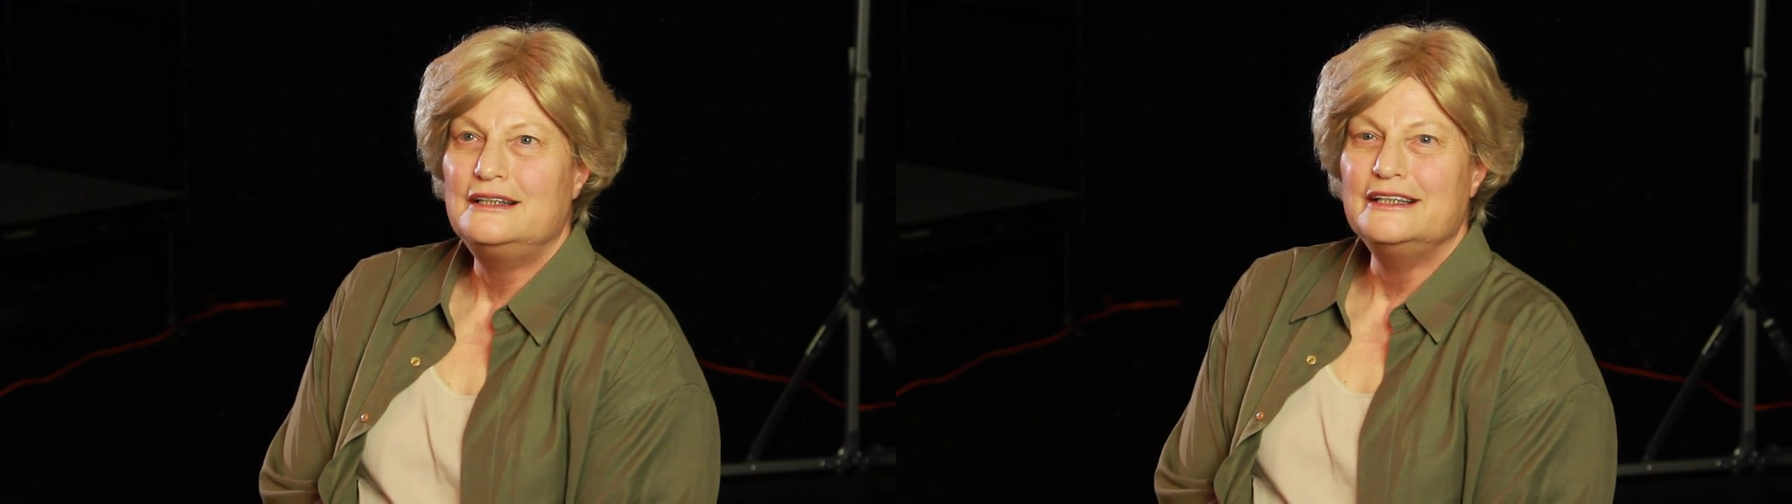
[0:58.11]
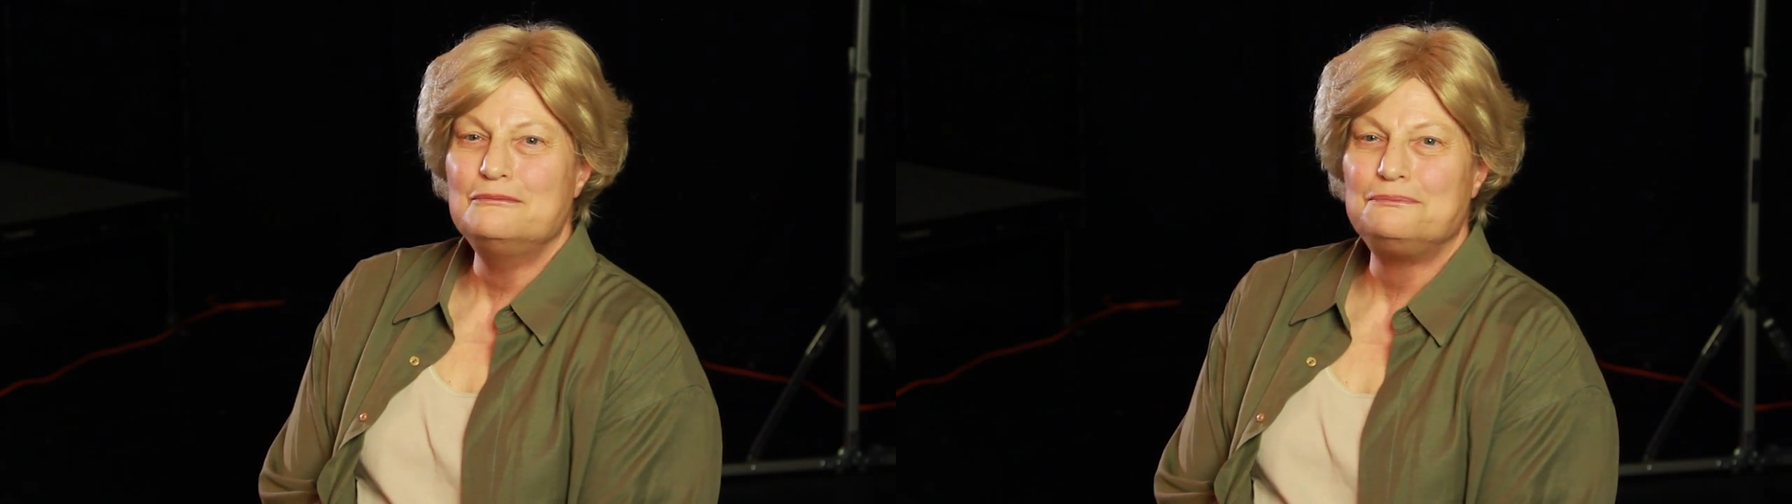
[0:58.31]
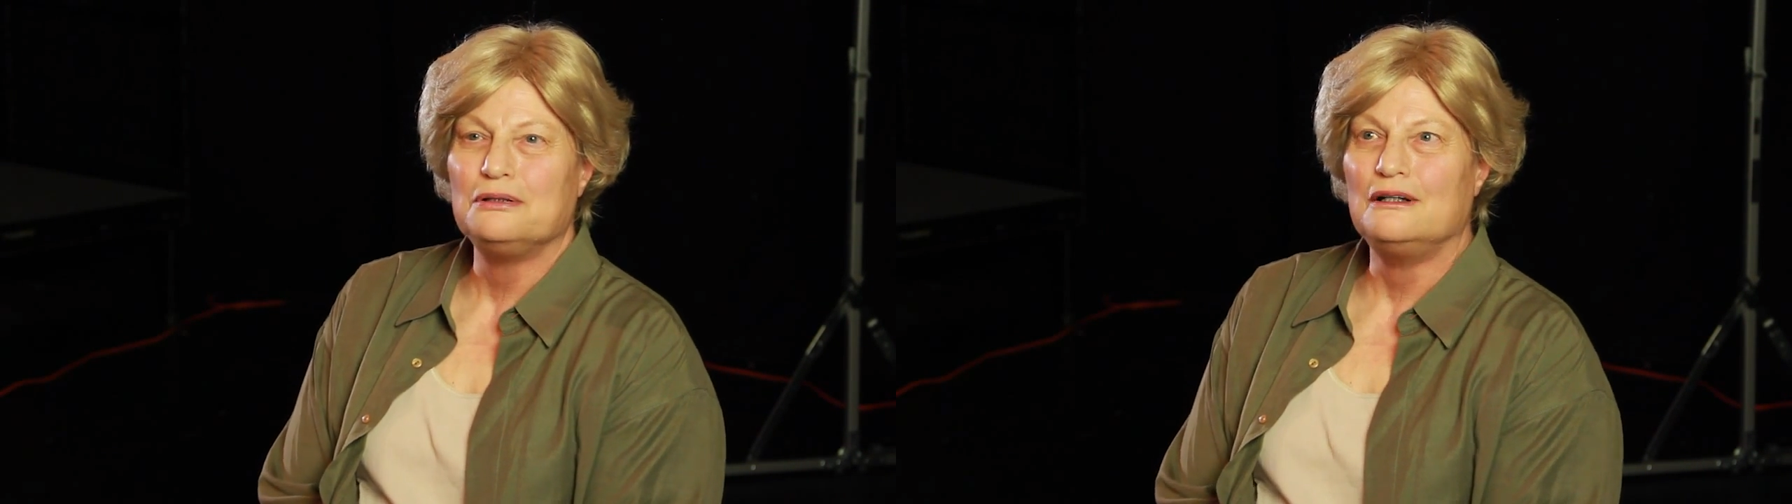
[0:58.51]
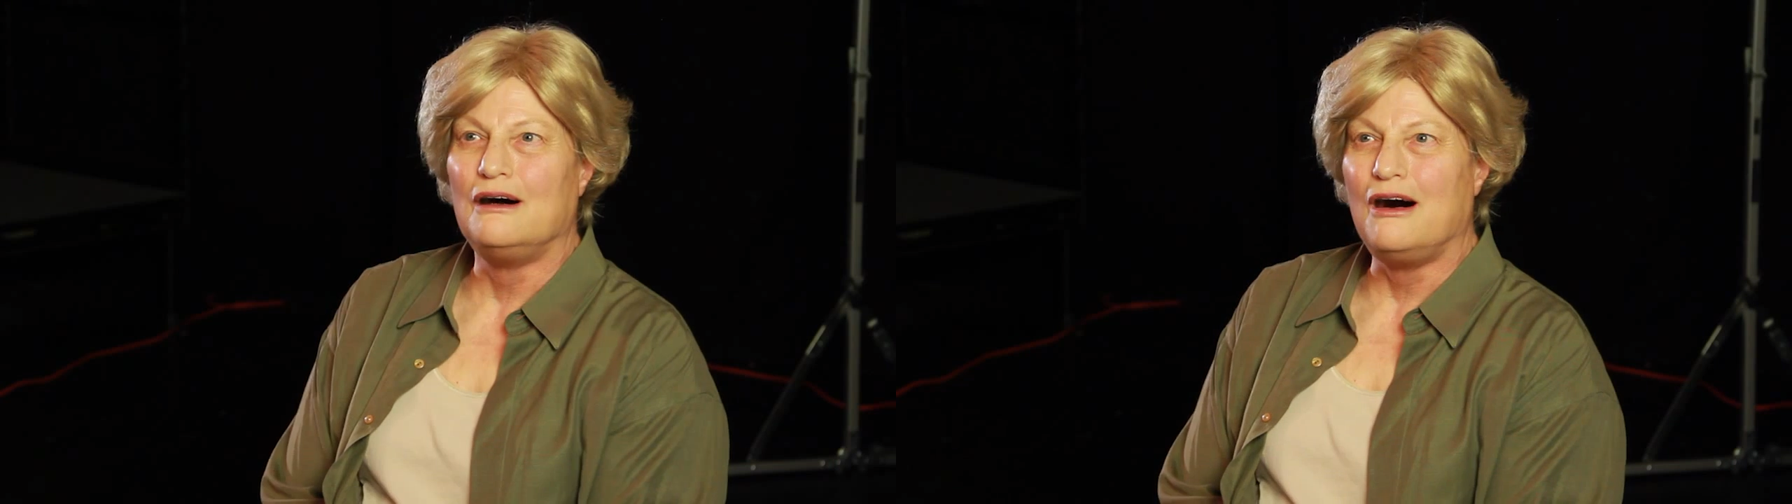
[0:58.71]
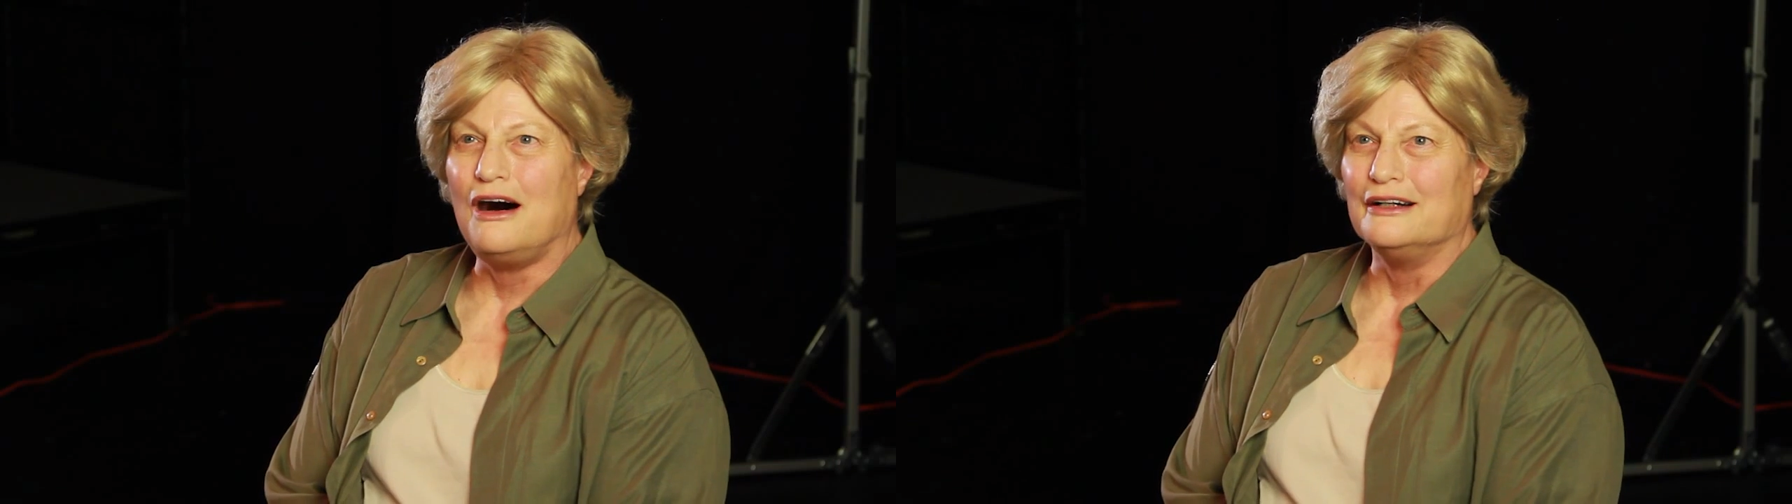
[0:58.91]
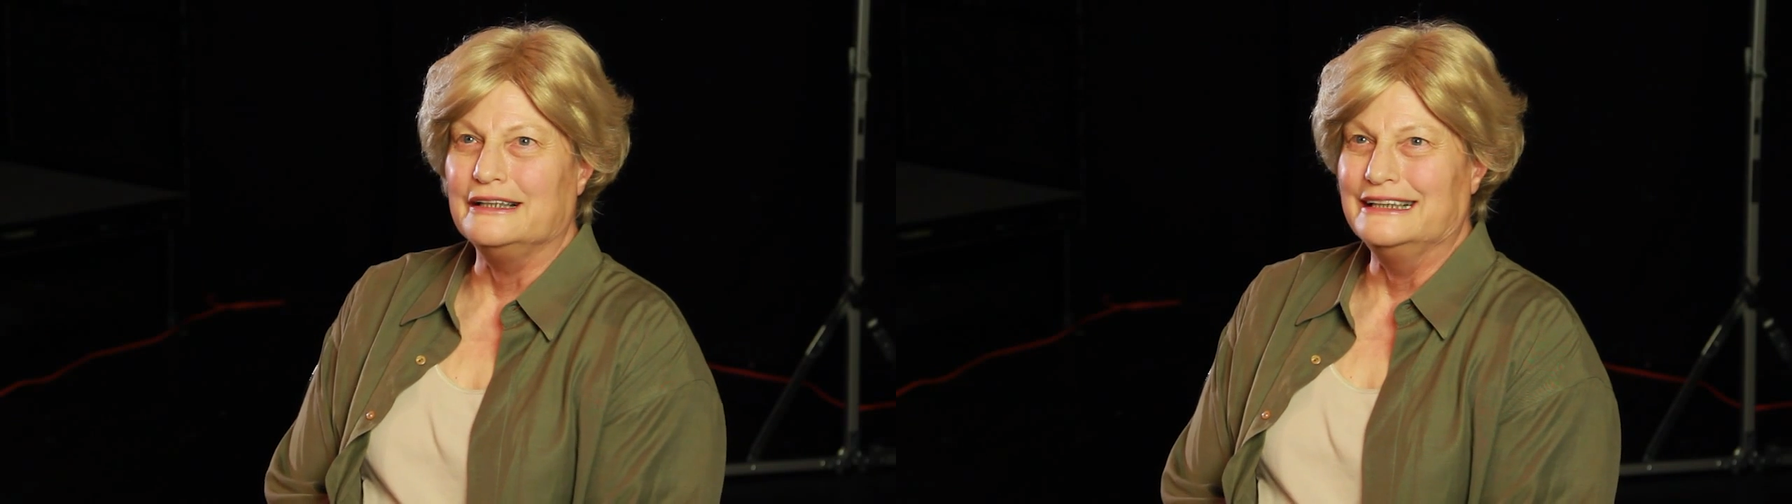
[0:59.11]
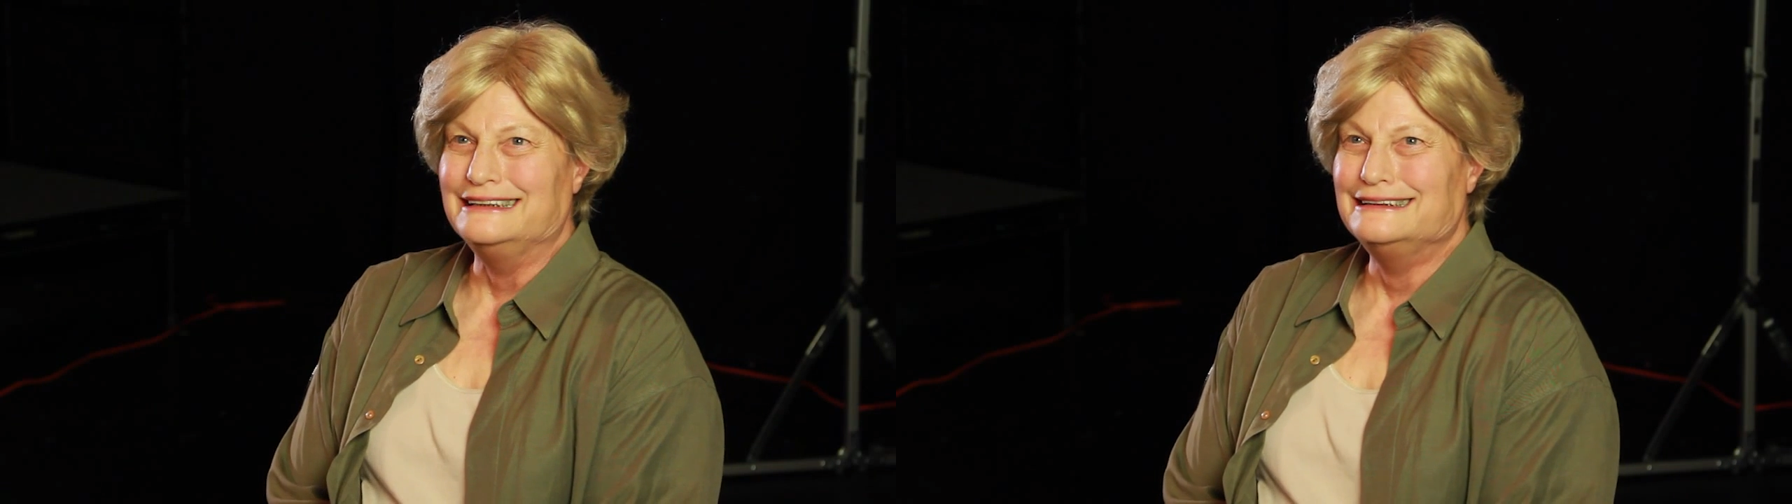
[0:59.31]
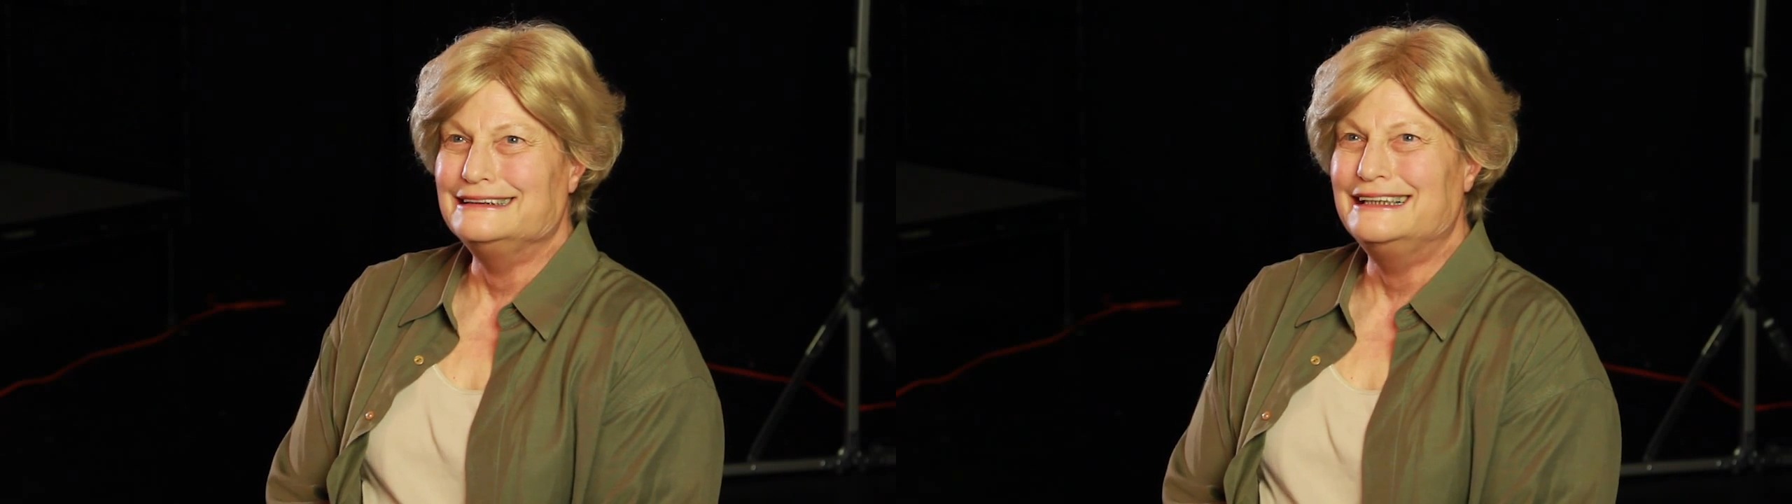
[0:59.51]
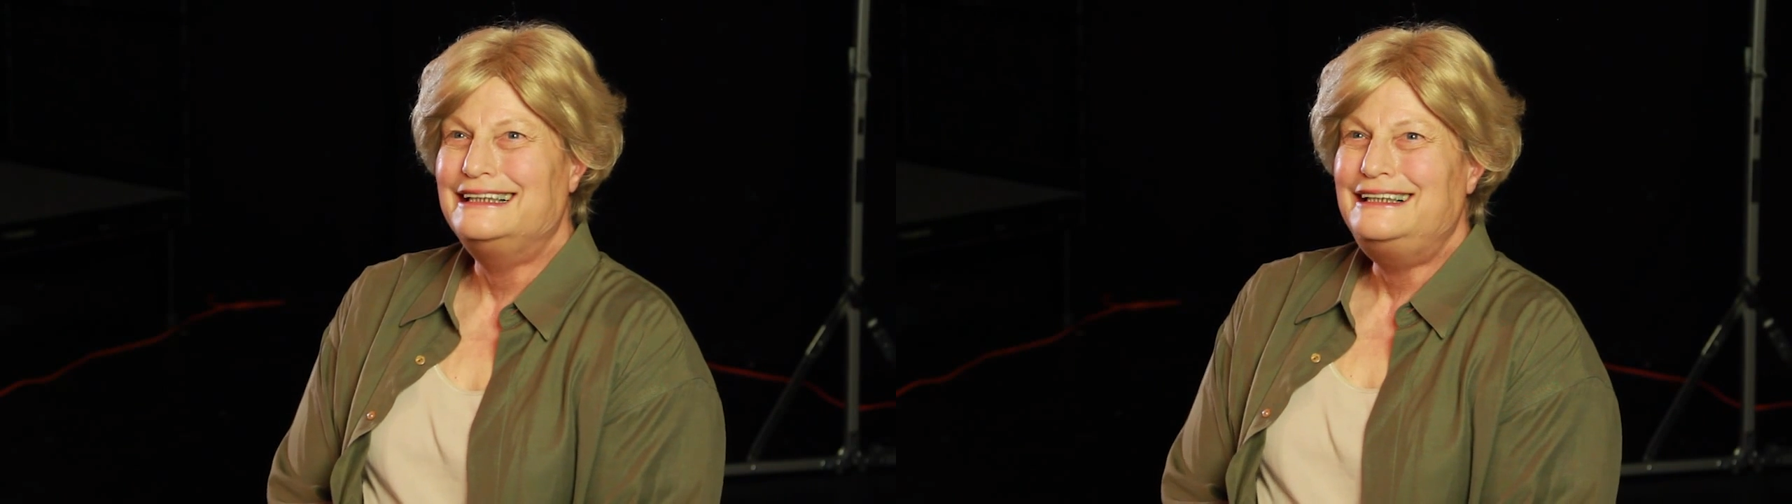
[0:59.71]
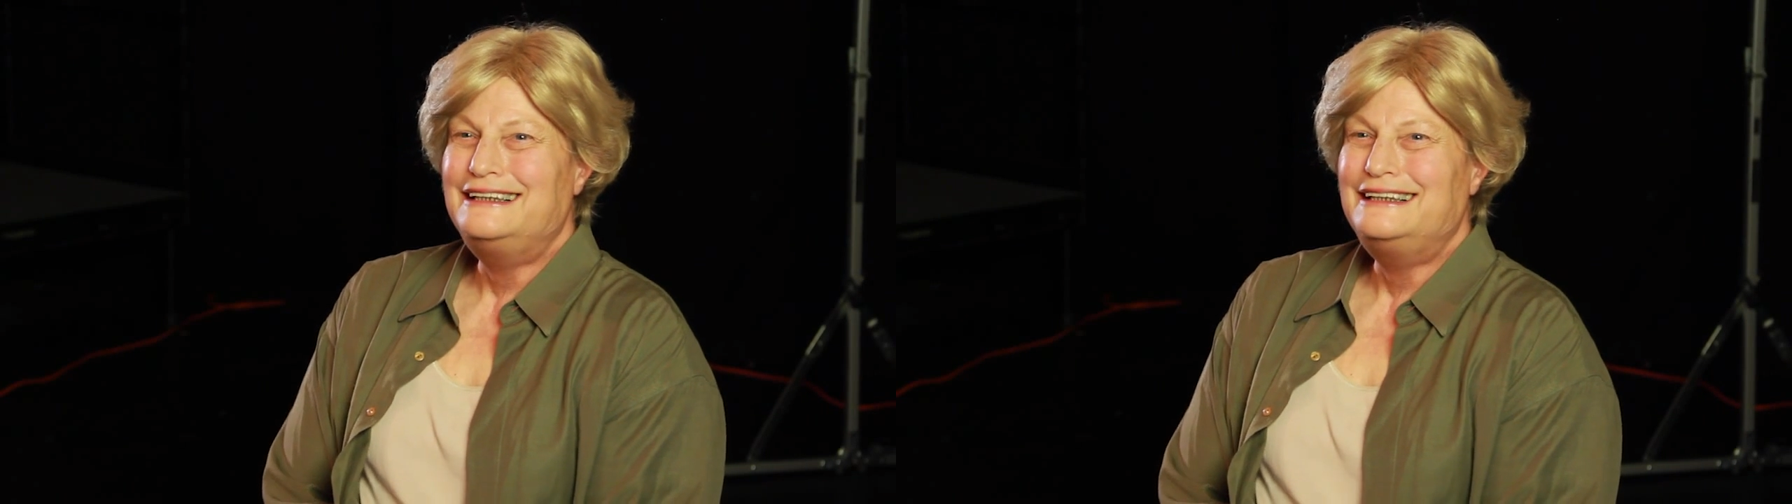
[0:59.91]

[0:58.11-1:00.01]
imploring.